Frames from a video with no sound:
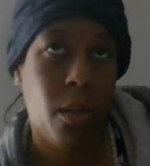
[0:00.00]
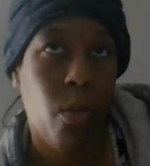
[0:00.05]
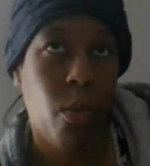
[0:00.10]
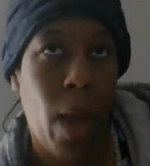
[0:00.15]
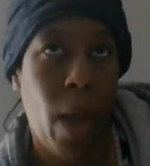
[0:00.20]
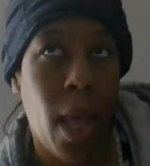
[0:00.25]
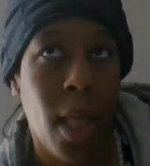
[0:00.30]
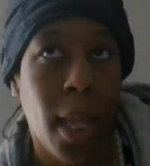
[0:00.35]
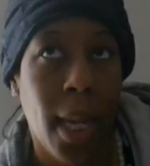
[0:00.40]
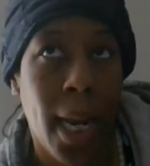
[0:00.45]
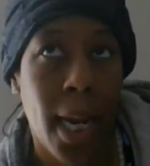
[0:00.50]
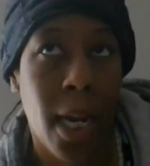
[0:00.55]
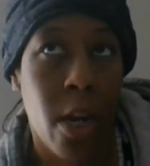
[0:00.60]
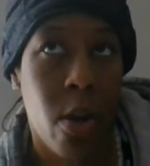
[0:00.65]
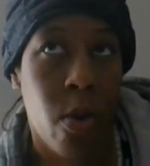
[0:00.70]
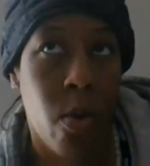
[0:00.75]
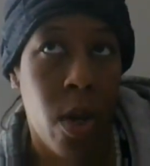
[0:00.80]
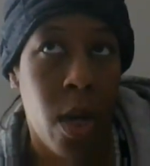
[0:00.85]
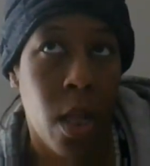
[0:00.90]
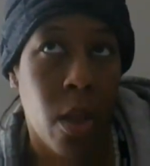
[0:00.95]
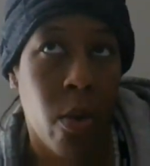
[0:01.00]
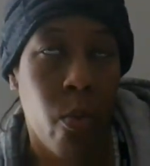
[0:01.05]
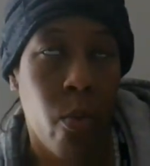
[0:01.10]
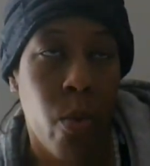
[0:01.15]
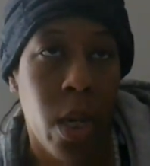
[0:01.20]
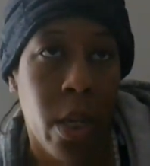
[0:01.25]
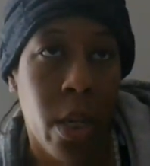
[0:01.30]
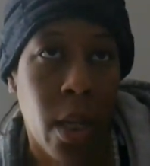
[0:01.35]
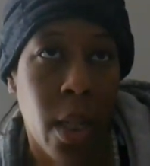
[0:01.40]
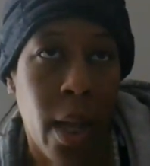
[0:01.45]
the way that I do it, the
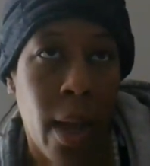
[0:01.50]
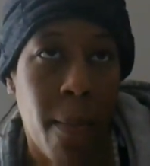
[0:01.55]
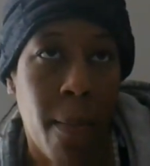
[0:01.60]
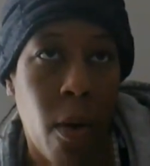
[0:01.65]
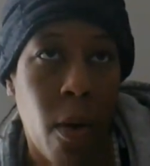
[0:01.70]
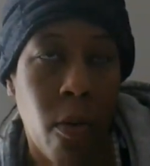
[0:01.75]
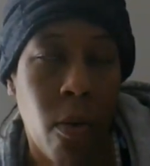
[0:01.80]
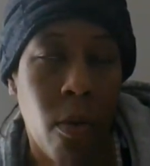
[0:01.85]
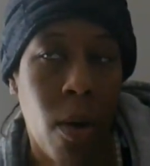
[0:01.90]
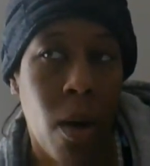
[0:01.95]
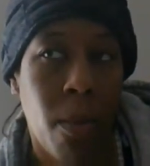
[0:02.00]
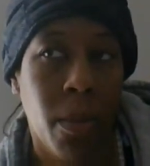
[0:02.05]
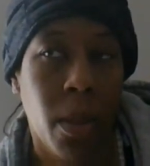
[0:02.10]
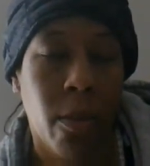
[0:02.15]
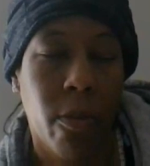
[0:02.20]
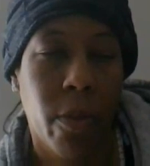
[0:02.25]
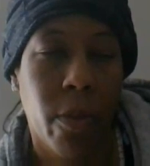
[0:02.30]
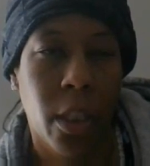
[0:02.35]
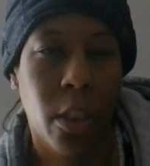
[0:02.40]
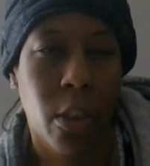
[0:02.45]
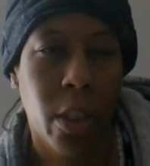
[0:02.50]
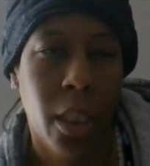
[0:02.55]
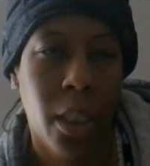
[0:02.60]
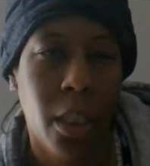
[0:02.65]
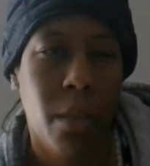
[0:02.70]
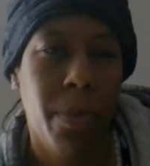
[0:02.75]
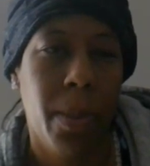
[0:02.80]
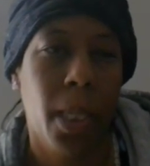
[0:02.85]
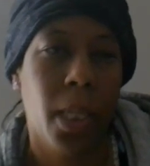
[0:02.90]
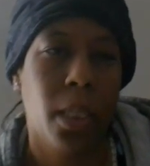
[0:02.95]
reason I'm overwhelmed and frustrated
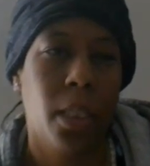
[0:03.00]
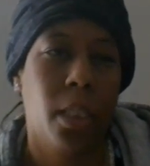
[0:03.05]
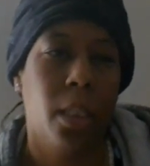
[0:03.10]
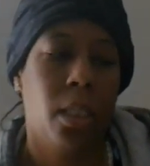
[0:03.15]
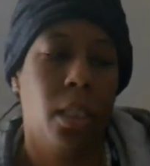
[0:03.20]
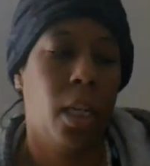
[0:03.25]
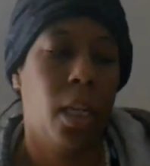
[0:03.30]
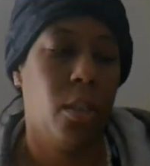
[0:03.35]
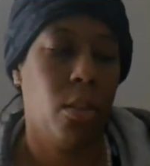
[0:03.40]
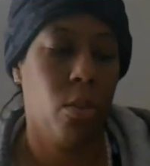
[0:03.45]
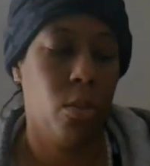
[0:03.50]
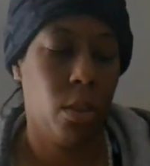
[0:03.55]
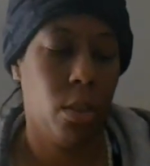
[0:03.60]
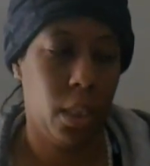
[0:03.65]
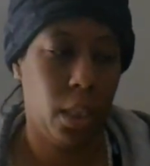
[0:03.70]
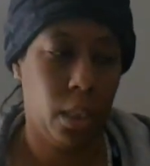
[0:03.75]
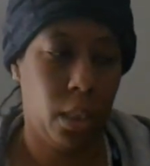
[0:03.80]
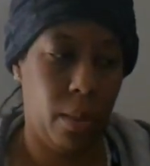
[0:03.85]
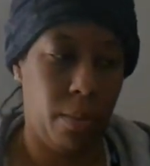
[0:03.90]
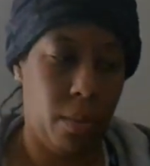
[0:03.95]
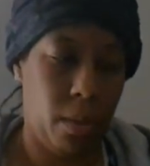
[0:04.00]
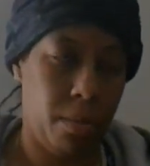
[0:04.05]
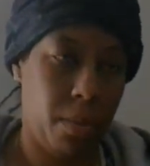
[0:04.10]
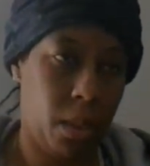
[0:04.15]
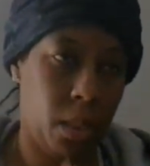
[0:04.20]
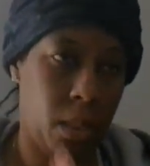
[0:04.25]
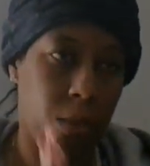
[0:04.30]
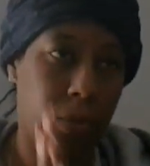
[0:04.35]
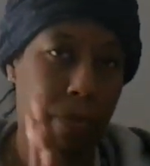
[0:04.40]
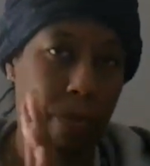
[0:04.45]
is because it's not socially
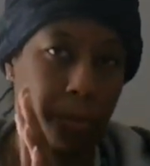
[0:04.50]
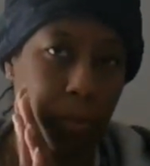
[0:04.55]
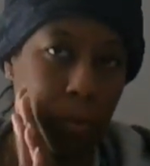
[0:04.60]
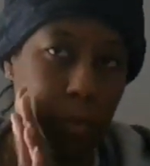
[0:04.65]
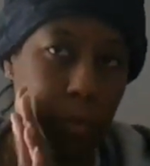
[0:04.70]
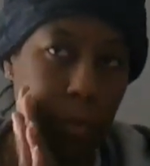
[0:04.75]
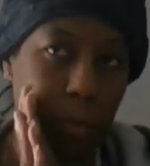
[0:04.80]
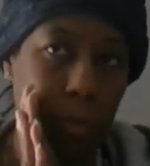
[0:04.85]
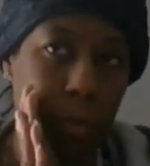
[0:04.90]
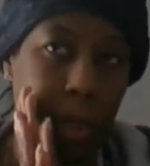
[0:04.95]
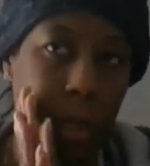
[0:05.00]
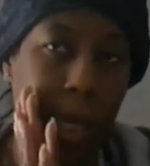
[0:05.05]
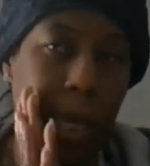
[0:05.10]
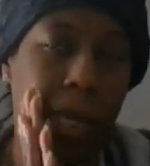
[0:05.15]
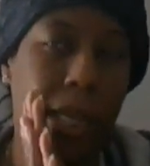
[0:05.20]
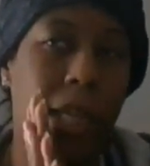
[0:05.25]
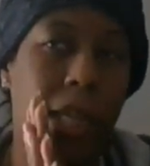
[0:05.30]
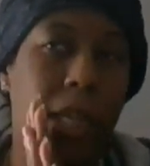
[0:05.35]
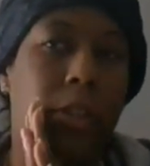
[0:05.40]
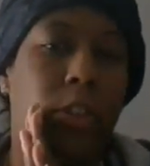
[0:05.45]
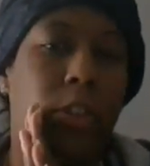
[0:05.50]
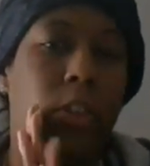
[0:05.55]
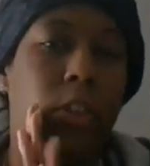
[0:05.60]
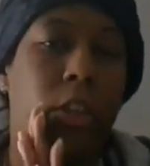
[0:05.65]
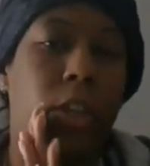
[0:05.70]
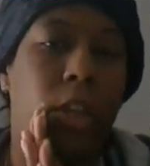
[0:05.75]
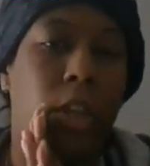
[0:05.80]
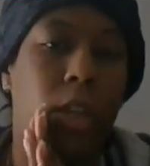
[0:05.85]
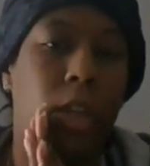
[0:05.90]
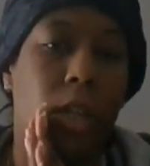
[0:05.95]
acceptable and it's
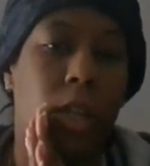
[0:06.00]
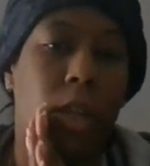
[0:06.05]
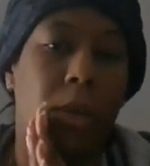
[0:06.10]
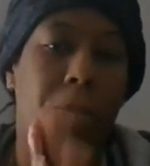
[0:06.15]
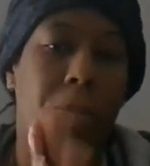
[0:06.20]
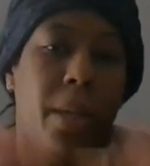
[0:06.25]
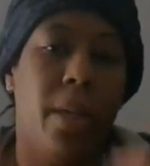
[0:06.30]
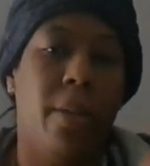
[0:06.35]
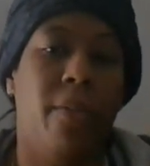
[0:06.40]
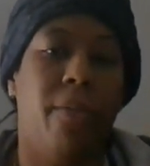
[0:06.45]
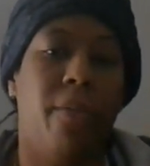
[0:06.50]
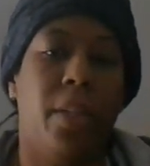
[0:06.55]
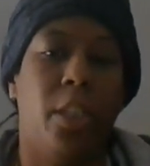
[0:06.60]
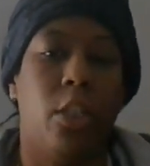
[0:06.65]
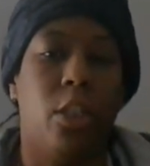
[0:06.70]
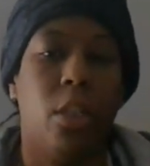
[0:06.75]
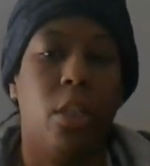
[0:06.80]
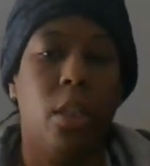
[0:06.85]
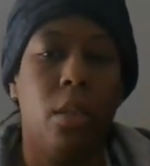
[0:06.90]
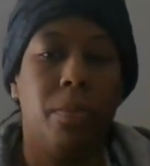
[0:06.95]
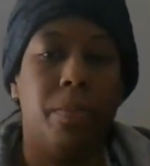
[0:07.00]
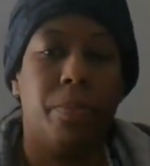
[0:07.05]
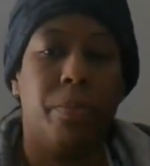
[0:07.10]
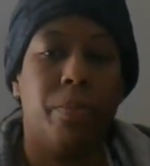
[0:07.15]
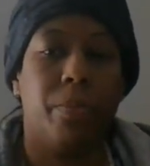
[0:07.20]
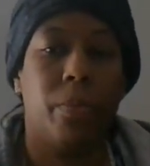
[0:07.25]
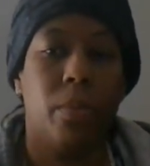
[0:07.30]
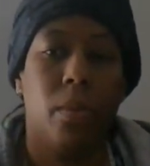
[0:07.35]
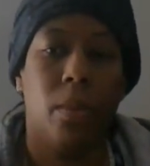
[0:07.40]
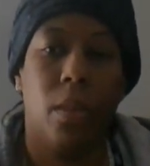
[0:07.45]
beneficial.
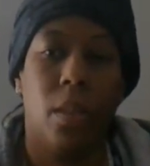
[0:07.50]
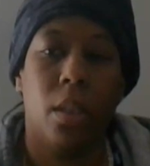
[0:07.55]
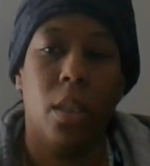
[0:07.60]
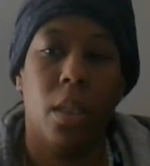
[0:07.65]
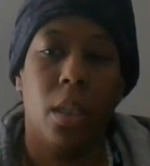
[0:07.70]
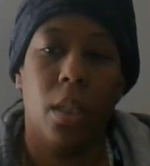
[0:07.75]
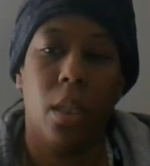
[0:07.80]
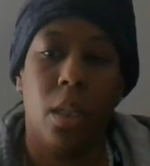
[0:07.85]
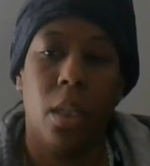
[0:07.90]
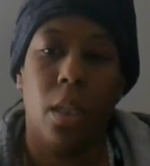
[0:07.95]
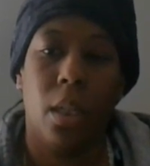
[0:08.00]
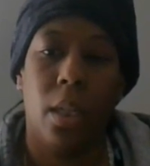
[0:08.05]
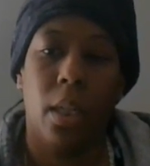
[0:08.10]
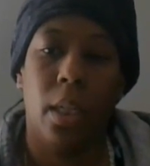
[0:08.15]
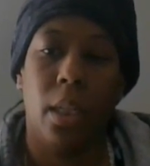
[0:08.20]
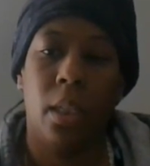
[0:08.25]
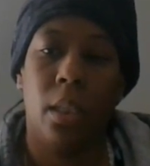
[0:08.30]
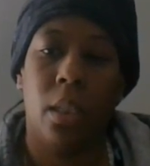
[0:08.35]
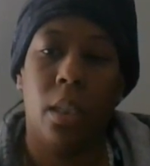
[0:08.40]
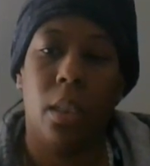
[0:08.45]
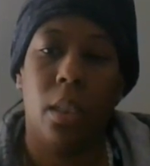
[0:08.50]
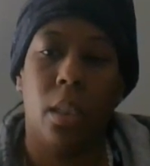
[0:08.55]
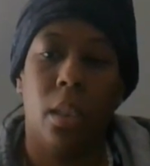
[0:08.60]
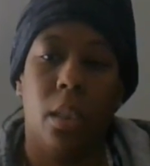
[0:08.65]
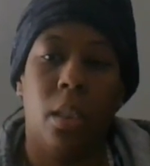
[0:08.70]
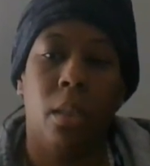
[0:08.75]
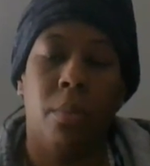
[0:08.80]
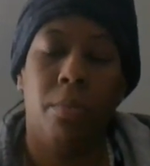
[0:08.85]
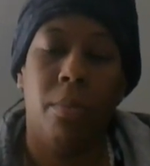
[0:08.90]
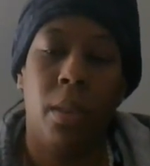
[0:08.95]
It's
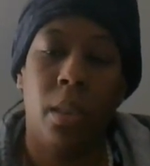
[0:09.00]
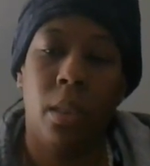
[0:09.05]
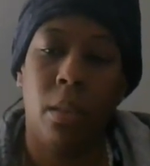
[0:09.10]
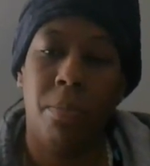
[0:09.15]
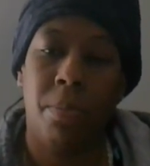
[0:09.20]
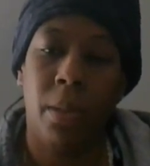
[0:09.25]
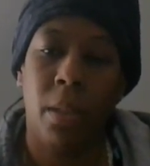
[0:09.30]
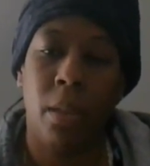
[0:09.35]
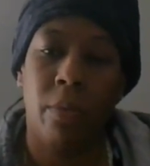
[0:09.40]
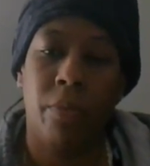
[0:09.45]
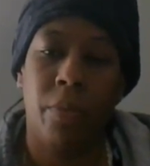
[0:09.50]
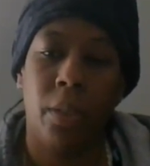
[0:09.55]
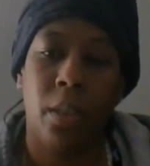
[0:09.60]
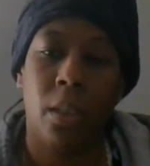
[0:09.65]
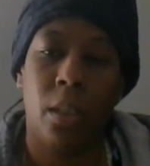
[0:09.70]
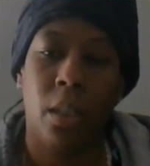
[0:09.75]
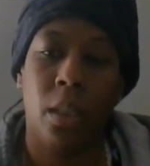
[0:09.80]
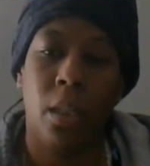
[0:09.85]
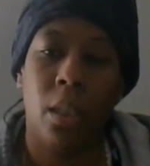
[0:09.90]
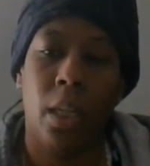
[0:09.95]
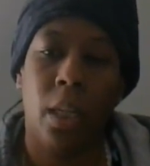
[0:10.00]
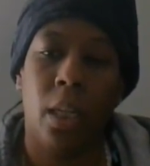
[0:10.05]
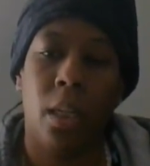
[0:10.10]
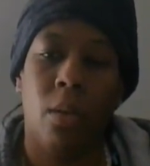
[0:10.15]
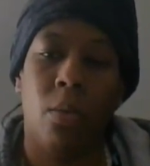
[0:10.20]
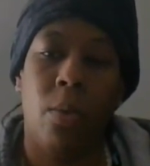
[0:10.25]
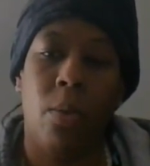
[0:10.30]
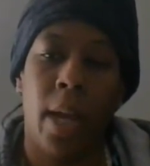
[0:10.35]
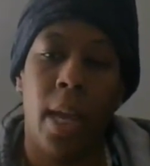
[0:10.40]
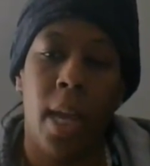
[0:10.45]
the, it's beneficial in
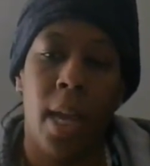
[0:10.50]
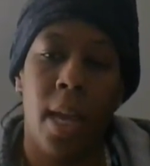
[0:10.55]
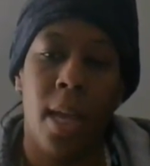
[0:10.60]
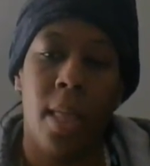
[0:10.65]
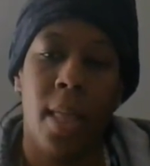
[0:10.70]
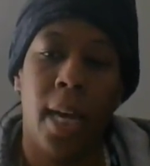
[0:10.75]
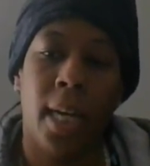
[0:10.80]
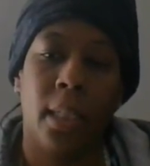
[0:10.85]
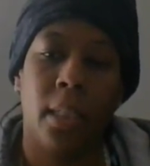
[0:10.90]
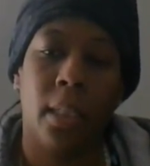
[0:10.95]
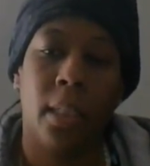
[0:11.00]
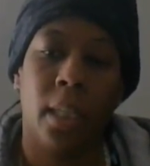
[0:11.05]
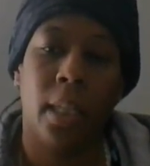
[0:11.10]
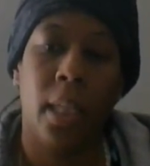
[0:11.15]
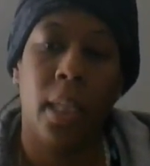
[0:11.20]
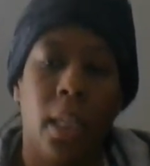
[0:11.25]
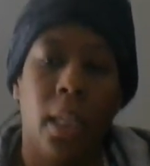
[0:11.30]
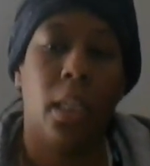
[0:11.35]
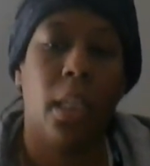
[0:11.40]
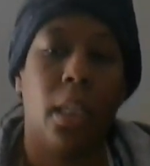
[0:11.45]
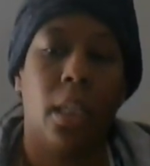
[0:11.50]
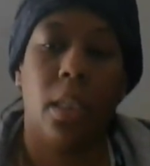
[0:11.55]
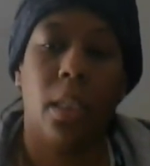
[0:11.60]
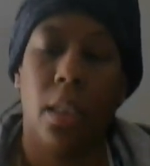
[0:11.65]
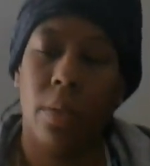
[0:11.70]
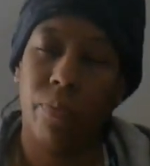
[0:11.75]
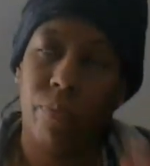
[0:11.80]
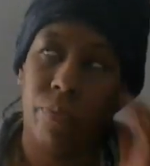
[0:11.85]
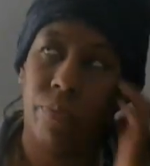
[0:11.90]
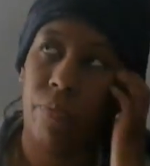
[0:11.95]
a way that's like
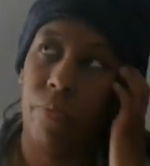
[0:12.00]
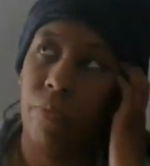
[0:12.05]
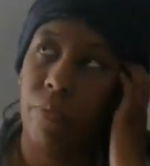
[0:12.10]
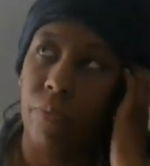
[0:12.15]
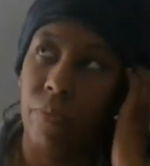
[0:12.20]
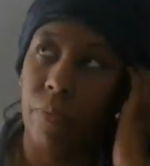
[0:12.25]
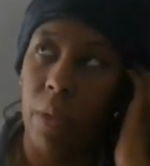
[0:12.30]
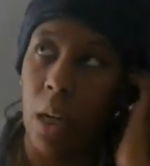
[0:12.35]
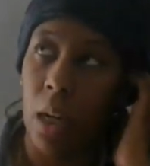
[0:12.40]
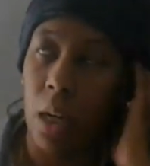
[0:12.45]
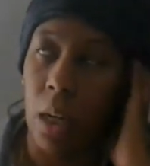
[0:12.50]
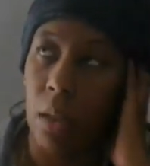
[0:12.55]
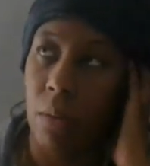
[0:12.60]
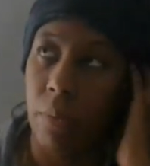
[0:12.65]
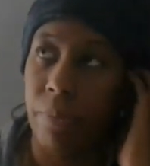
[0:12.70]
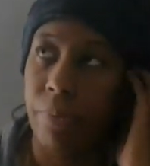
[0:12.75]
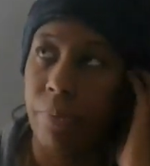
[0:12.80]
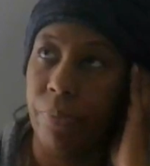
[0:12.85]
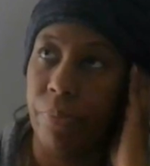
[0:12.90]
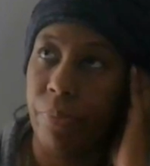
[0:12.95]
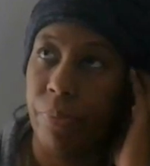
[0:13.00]
um